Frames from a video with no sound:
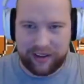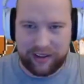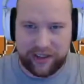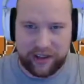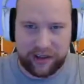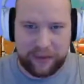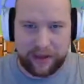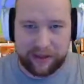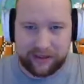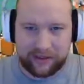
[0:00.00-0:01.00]
all year
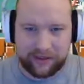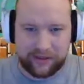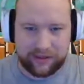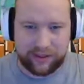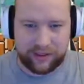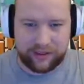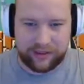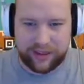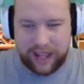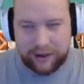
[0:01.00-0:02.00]
about
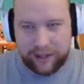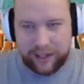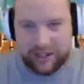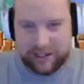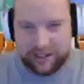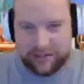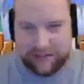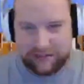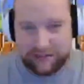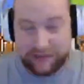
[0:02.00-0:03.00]
how they just
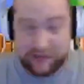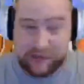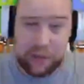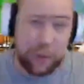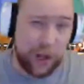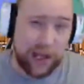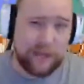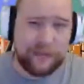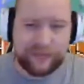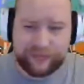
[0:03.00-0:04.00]
they're so
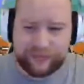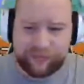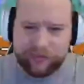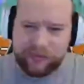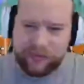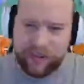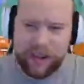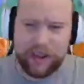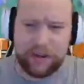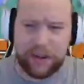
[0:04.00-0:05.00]
quiet.
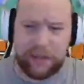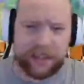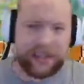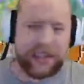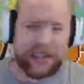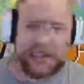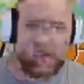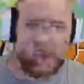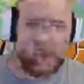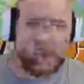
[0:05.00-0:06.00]
Uh, I mean, they announced
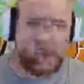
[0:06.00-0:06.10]
Pikmin